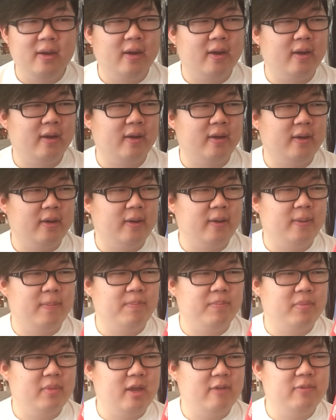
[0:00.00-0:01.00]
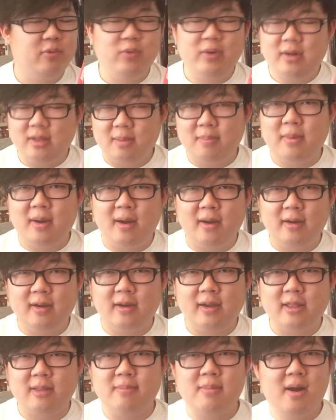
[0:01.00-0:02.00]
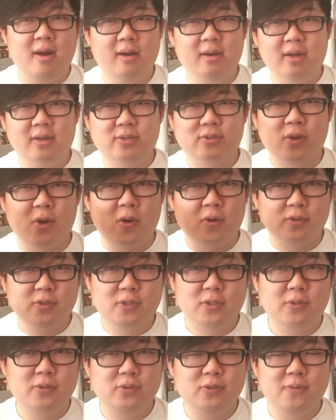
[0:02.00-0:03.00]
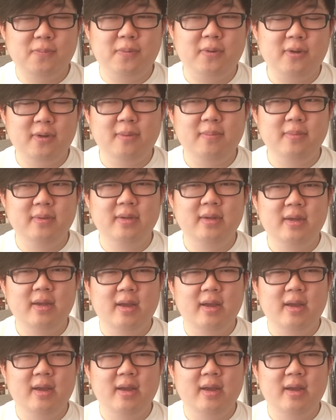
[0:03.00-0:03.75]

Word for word: Uh, I've been reading the manga, and the manga is also superb.